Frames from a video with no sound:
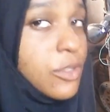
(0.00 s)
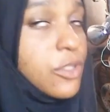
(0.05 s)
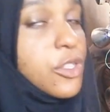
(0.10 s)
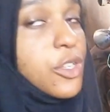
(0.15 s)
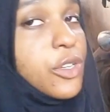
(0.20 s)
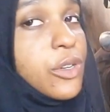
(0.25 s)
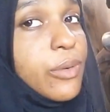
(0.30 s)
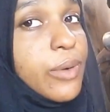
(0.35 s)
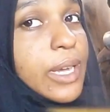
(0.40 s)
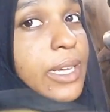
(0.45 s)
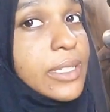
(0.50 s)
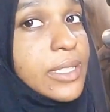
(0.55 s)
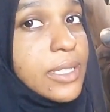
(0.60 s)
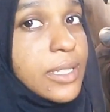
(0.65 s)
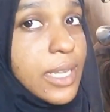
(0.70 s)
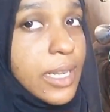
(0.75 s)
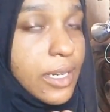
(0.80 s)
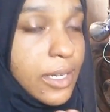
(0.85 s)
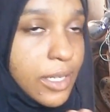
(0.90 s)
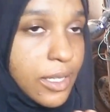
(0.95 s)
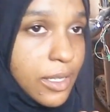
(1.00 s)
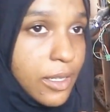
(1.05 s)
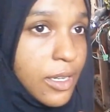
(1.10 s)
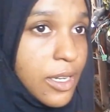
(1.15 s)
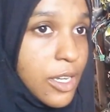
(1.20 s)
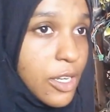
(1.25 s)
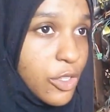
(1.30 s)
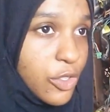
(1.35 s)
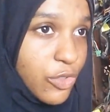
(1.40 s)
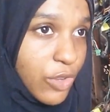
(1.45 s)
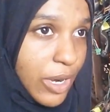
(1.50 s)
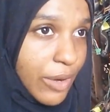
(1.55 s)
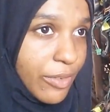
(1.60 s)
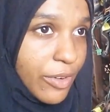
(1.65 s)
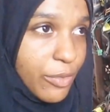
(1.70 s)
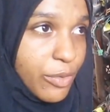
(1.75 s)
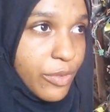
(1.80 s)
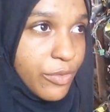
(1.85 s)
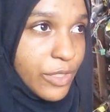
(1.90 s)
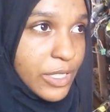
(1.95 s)
so you don't accidentally drive
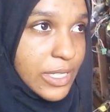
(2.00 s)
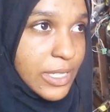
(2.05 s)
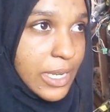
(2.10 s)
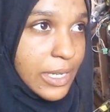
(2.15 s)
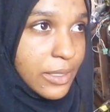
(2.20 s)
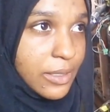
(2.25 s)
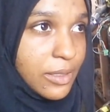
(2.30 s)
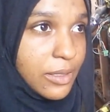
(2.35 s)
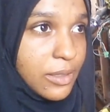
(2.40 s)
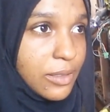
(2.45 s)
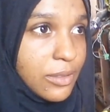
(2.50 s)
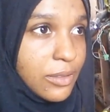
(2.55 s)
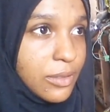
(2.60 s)
off with your stand